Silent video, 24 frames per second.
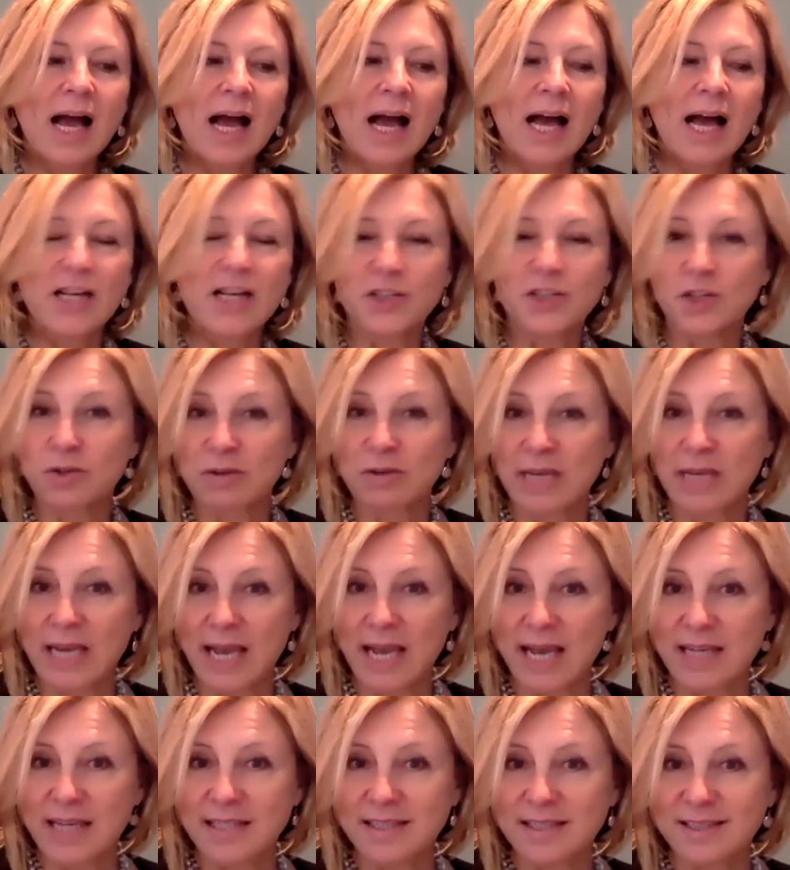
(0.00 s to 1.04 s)
as you can
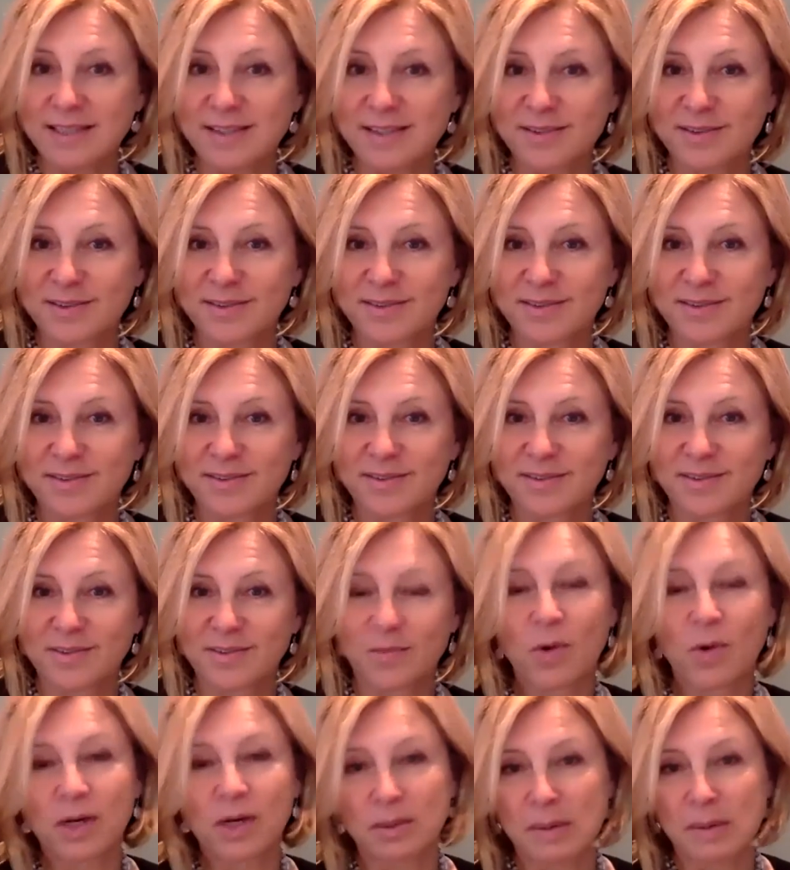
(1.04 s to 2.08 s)
guess,
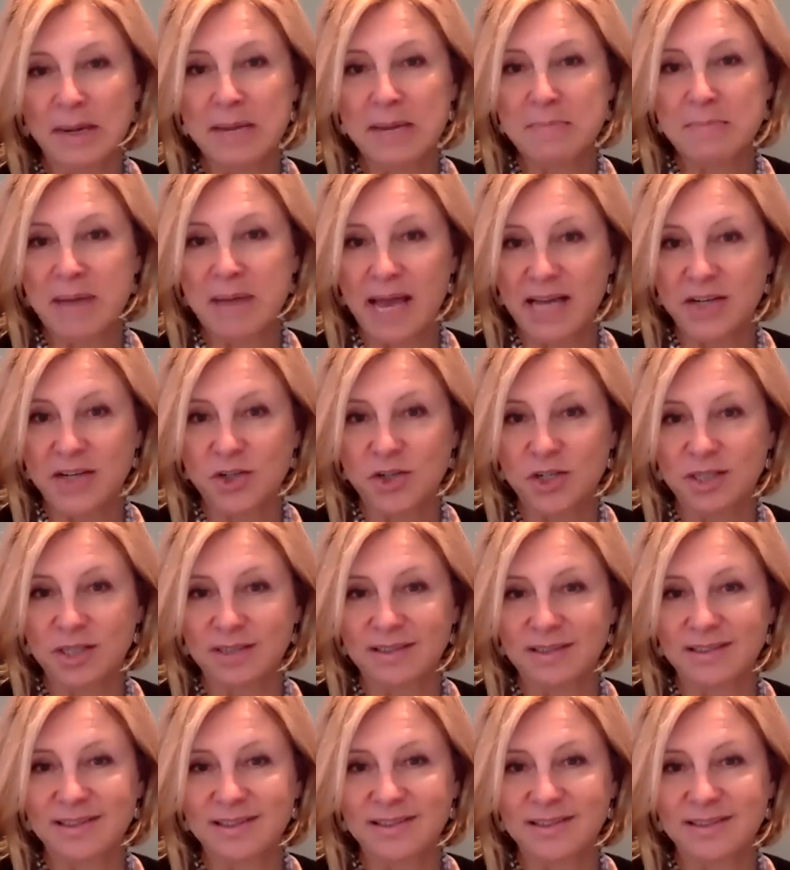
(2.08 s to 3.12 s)
one of my
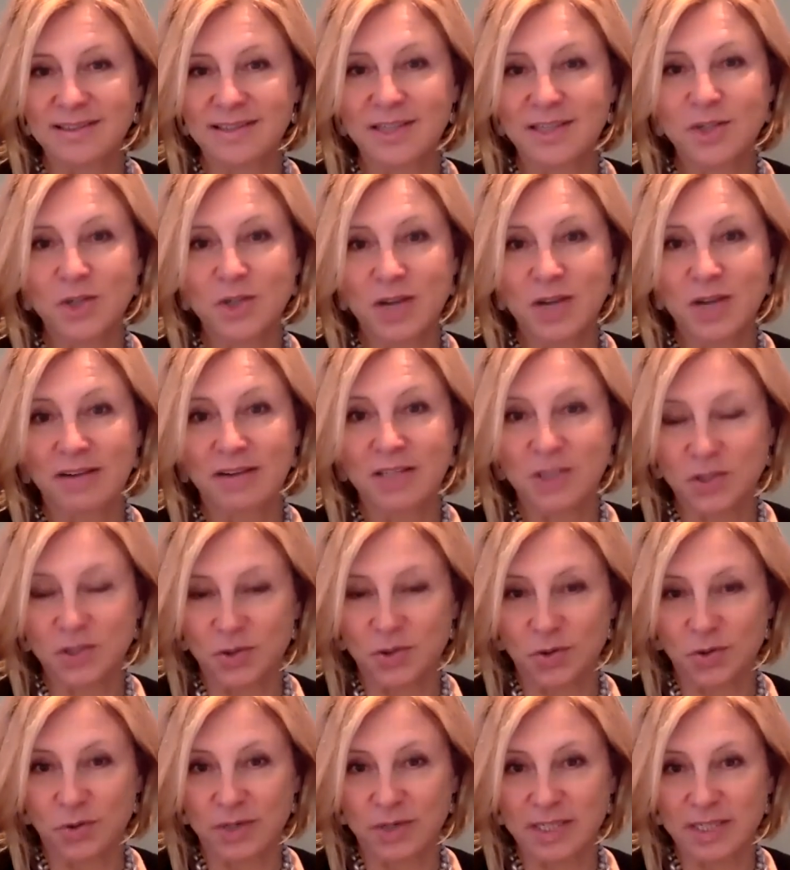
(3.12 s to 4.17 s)
passions is sharing
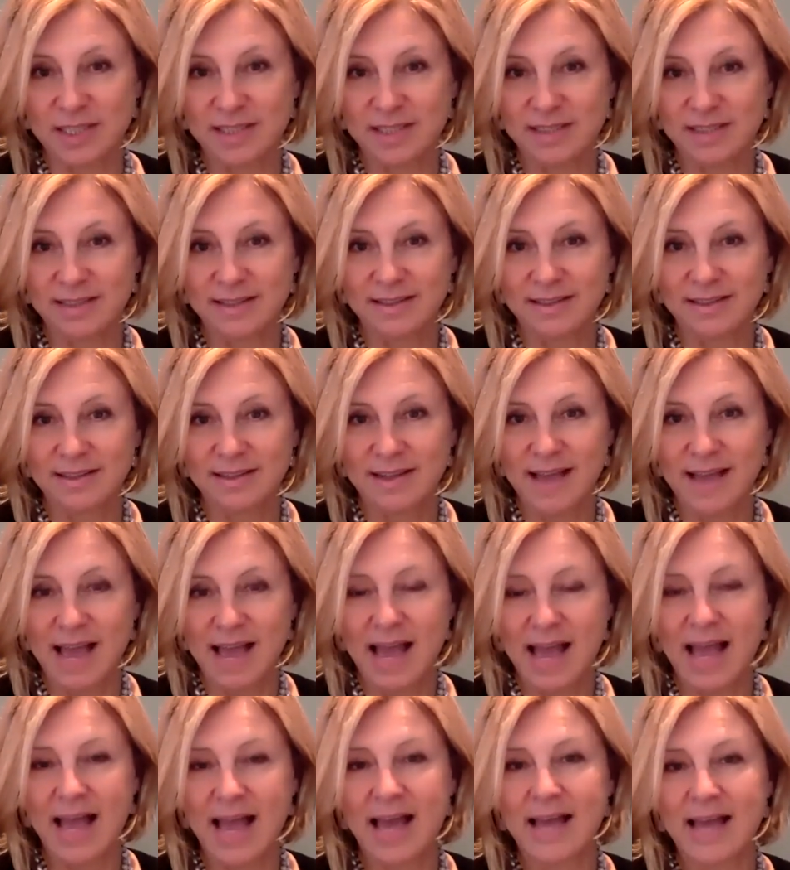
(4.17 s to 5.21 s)
stories
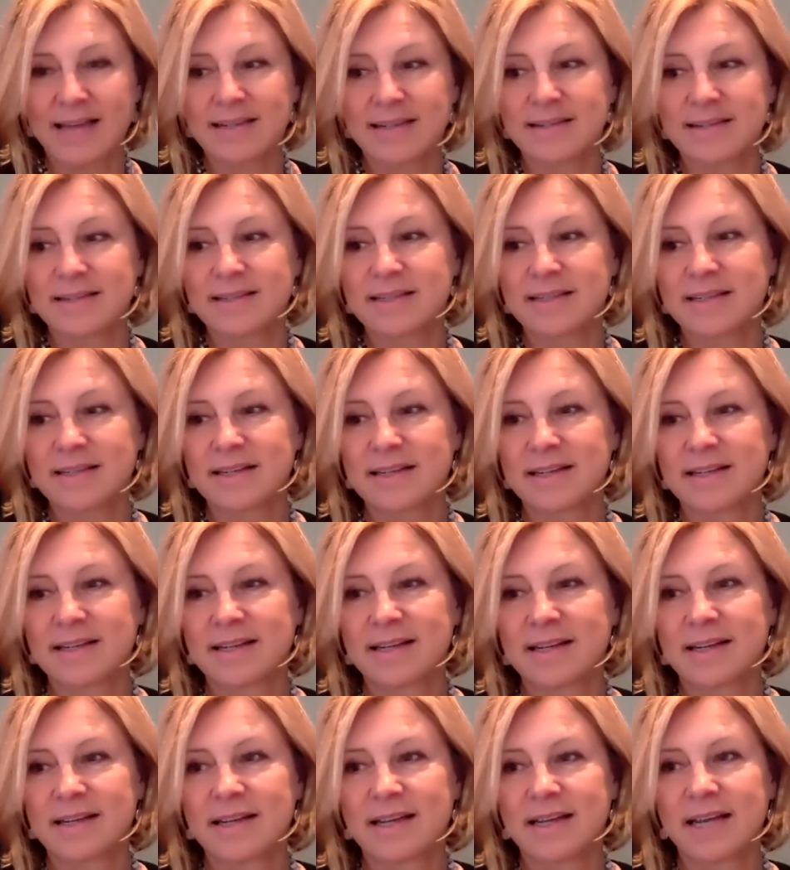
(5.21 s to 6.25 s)
and
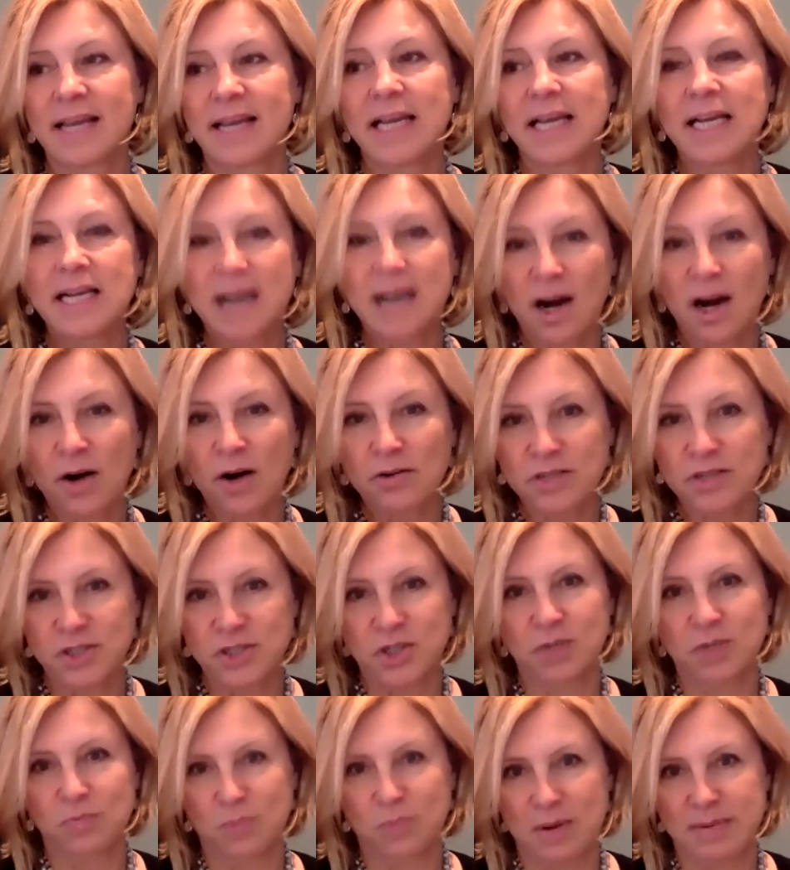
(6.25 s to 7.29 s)

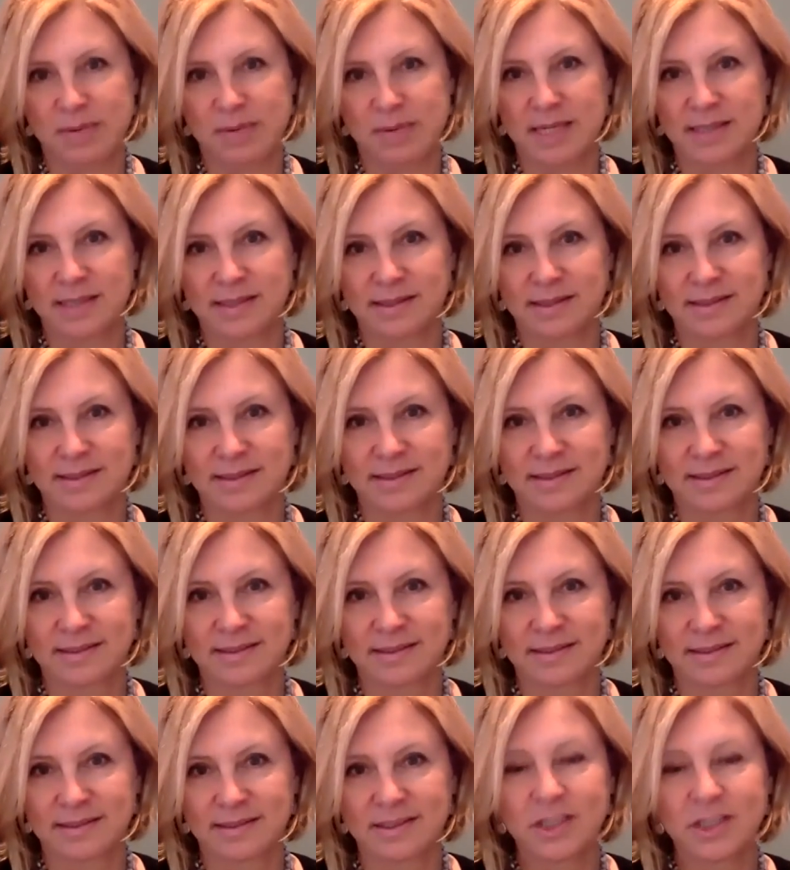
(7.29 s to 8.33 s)
encouraging women
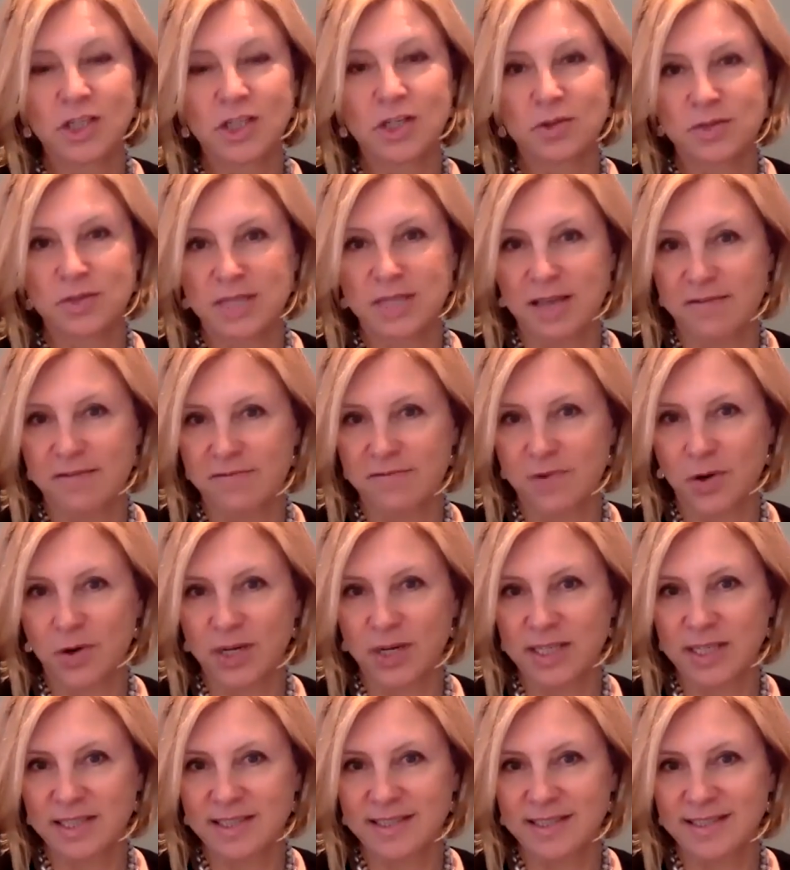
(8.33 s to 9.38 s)
to use their
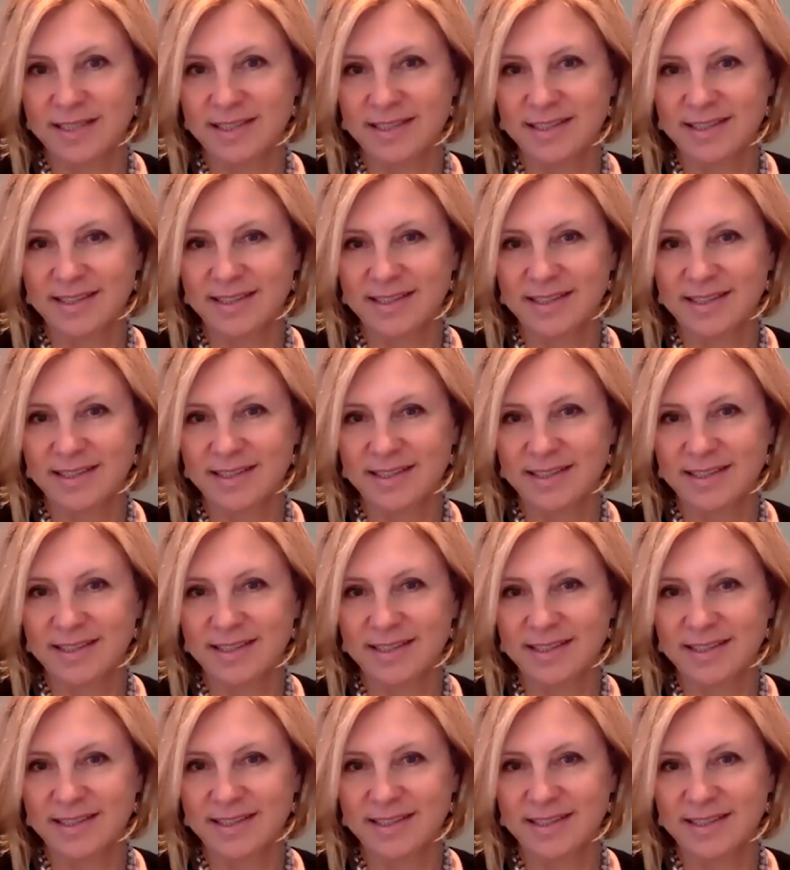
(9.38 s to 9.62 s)
voice.